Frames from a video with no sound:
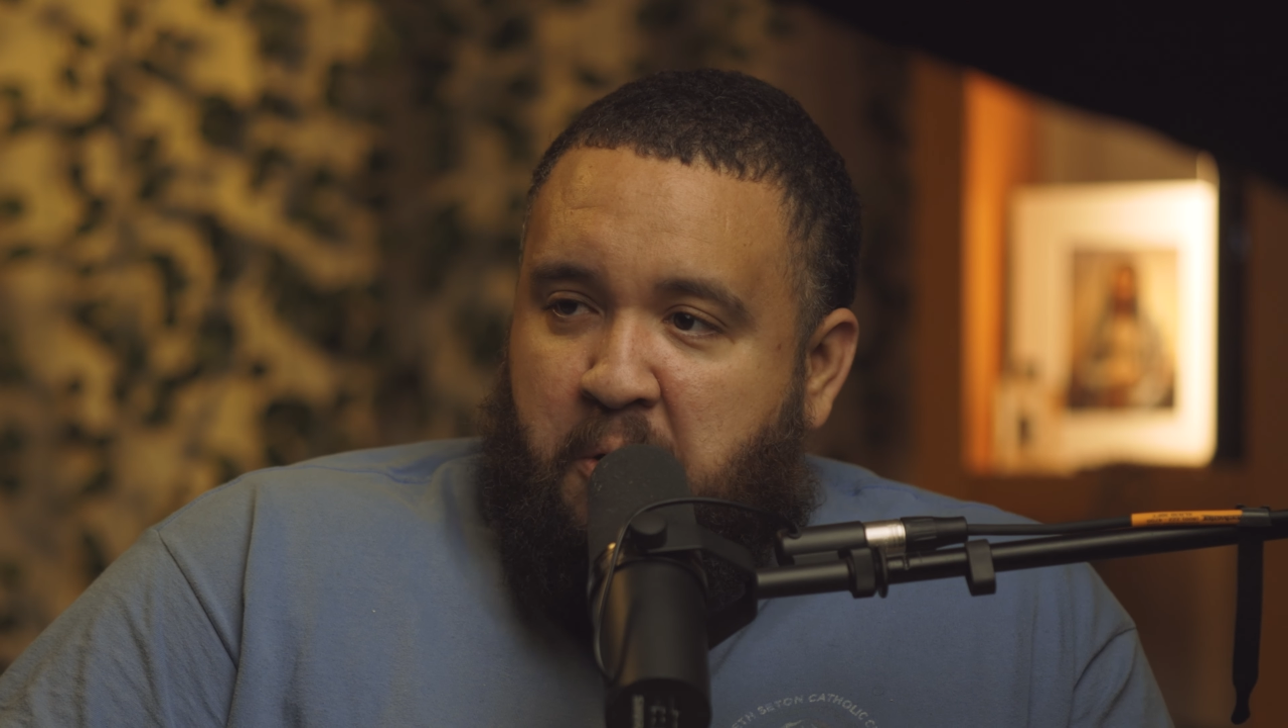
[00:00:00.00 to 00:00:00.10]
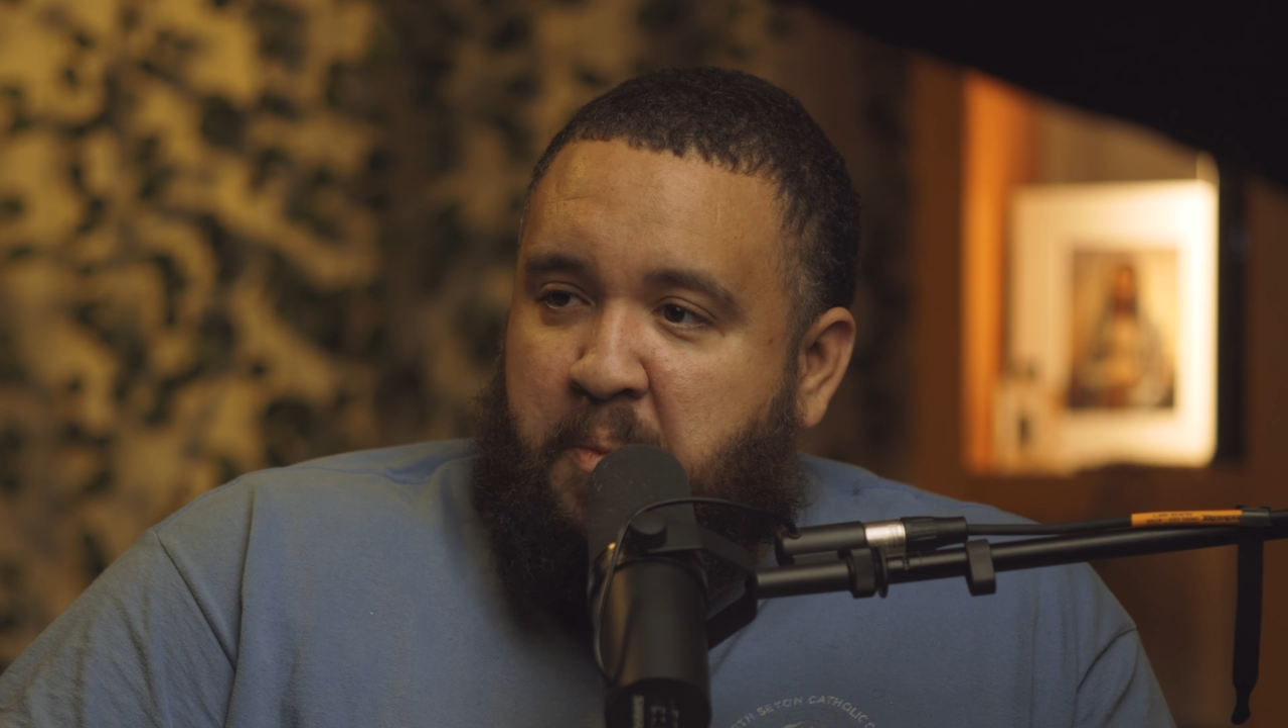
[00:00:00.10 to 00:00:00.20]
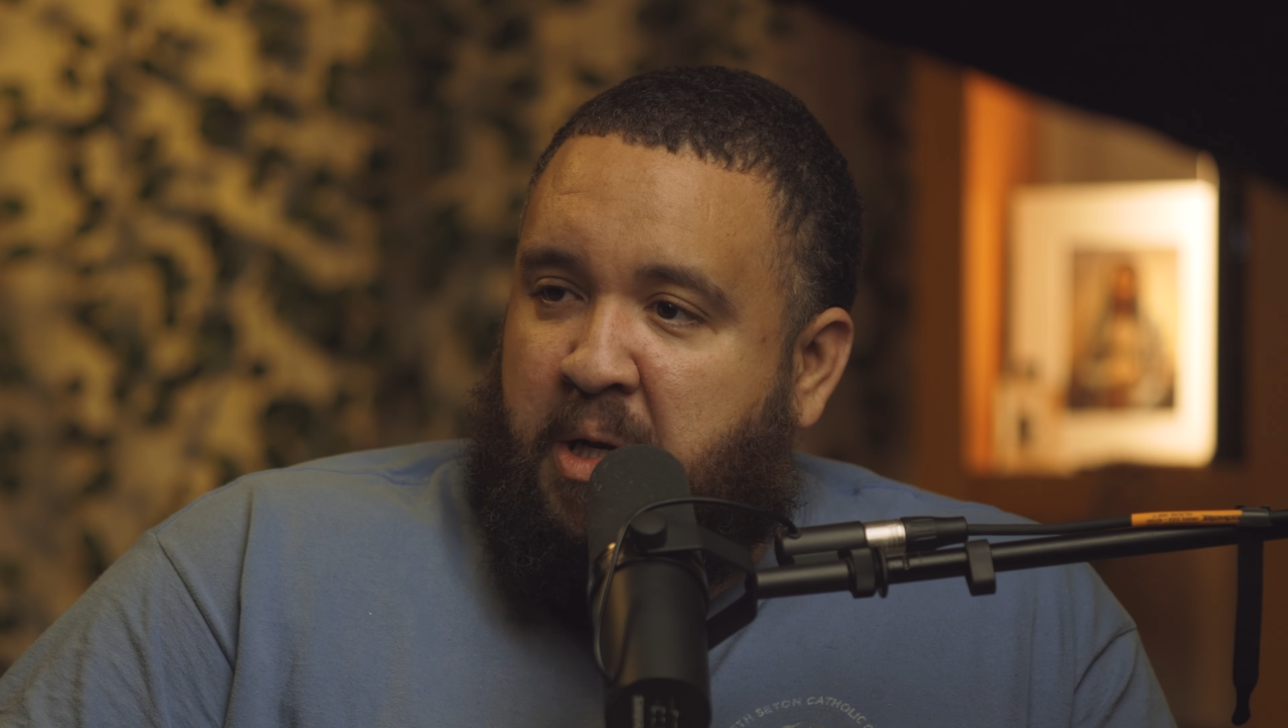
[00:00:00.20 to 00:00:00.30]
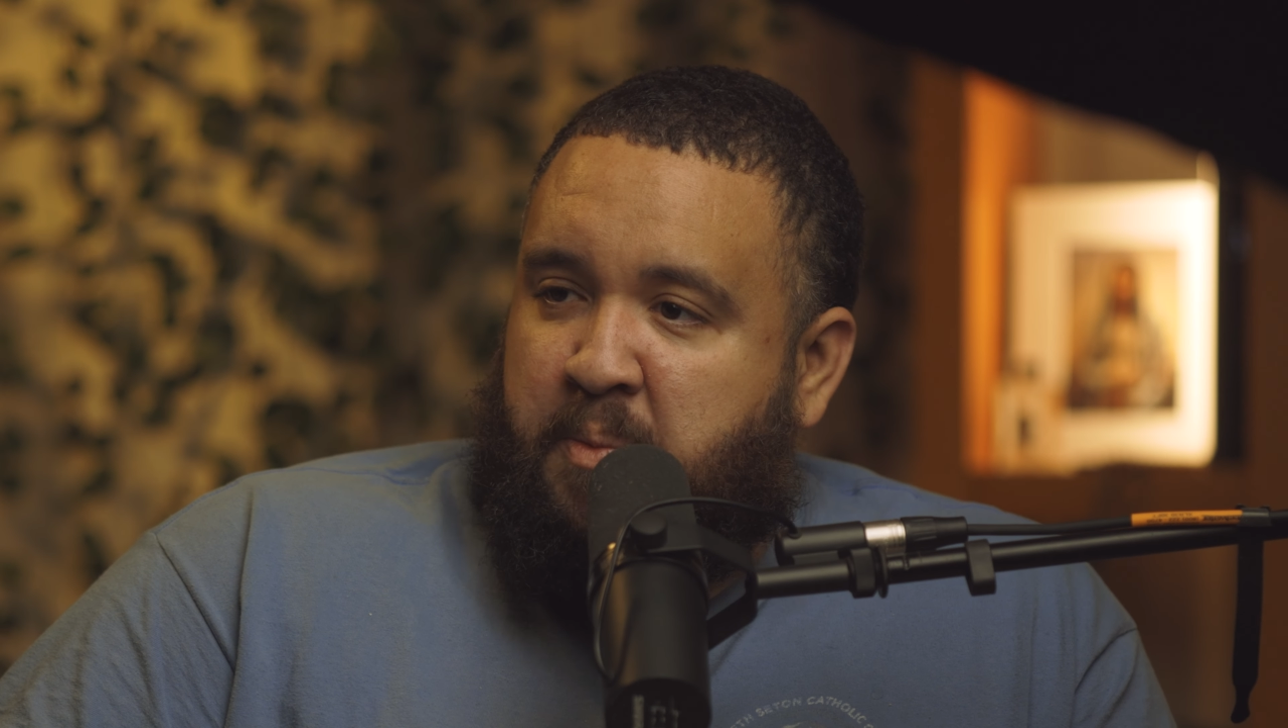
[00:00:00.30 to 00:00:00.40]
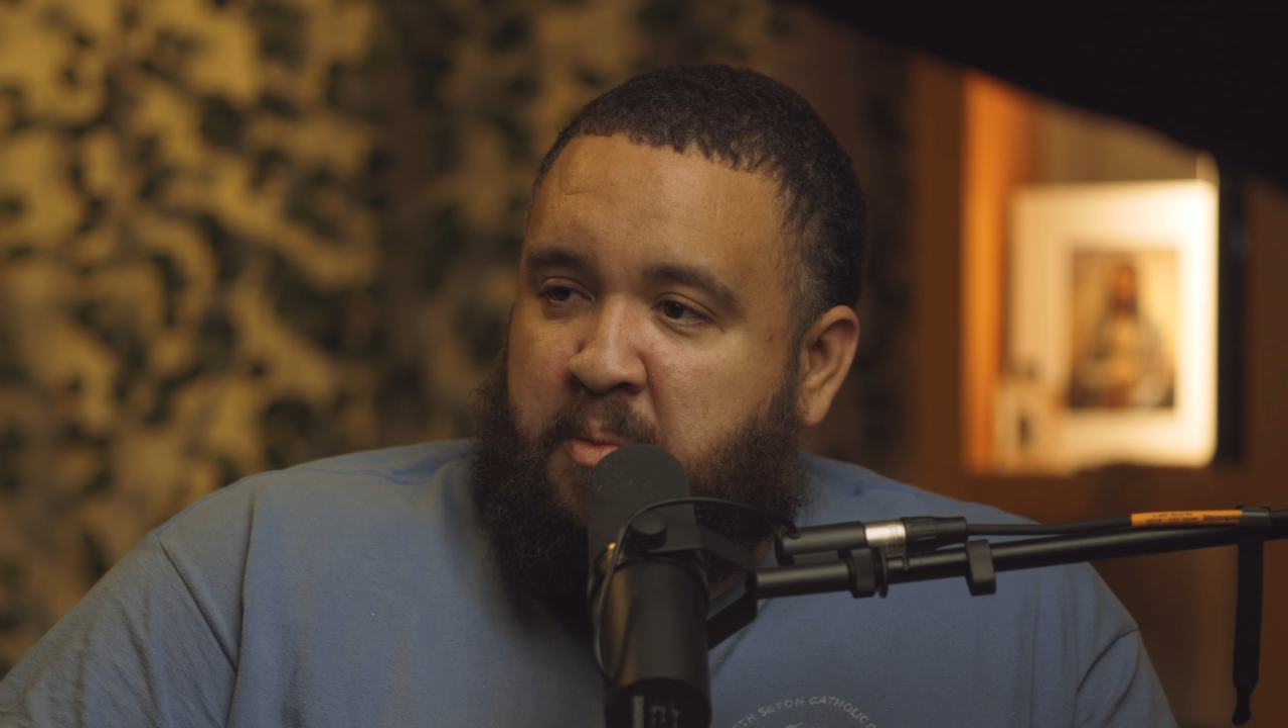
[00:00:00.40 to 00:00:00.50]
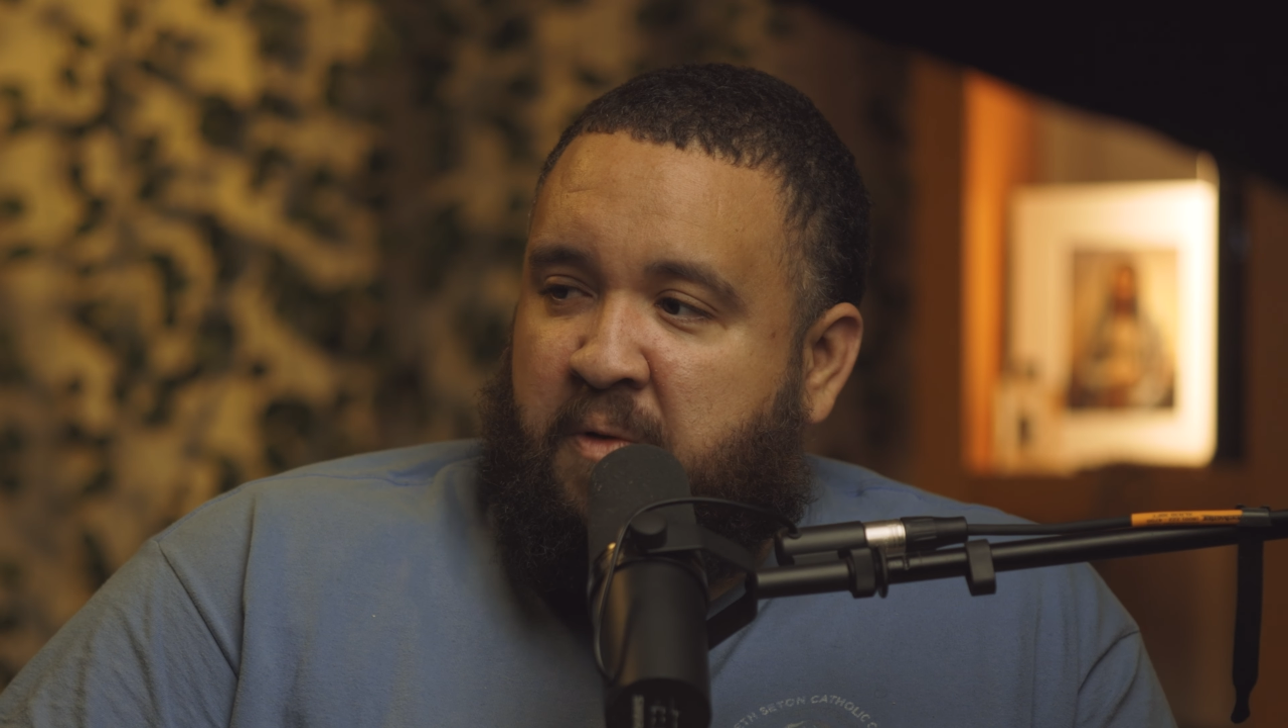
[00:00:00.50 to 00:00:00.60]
minimum,